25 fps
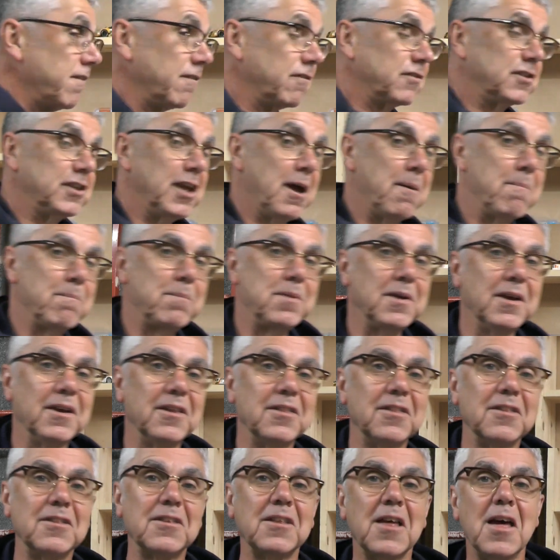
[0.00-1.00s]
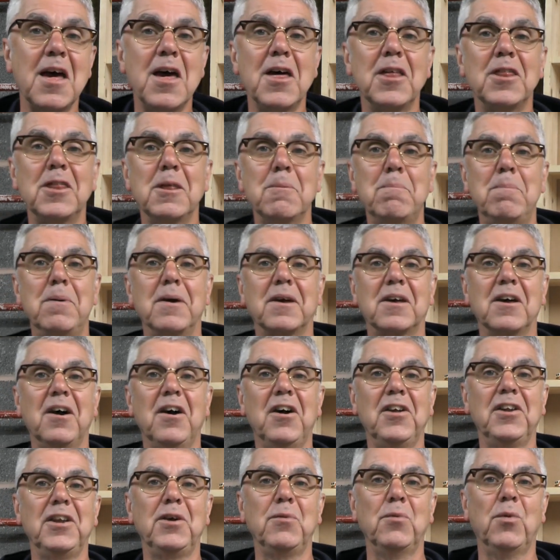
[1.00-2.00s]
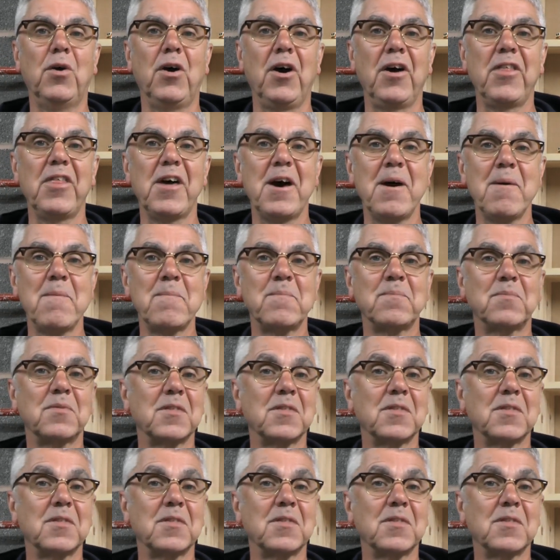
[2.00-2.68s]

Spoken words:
of champions, the Pagani Huayra.